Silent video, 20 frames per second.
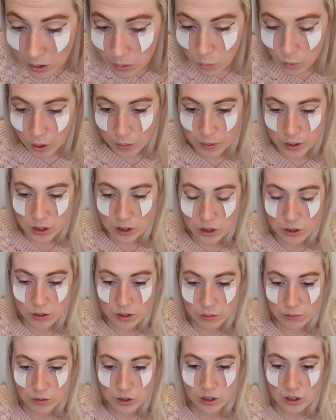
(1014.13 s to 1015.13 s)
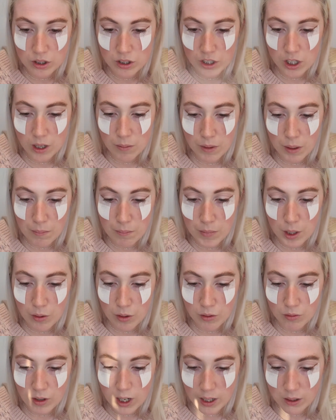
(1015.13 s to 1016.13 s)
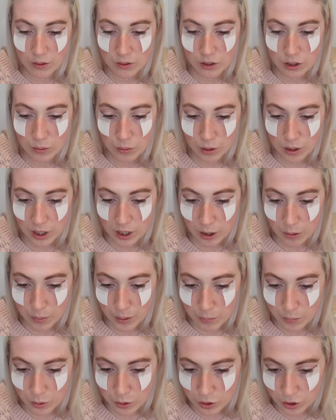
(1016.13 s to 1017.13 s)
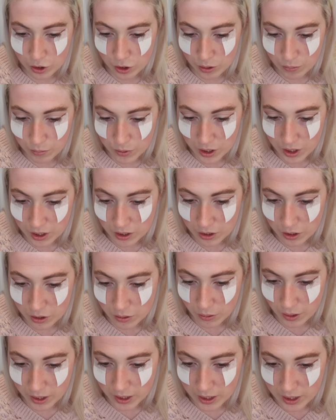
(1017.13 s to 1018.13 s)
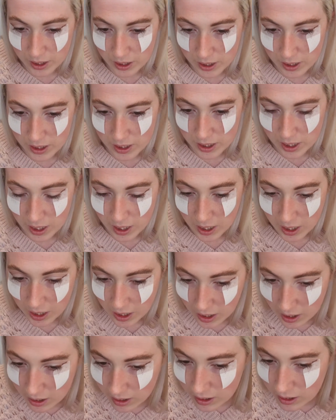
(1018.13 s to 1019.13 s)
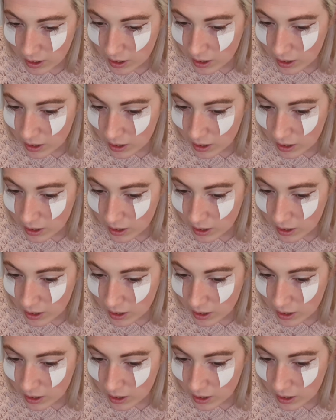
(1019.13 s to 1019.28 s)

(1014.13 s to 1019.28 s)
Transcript: What I'm going to do is I'm just going to turn my mirror around so we're a little bit more zoomed in so I can see.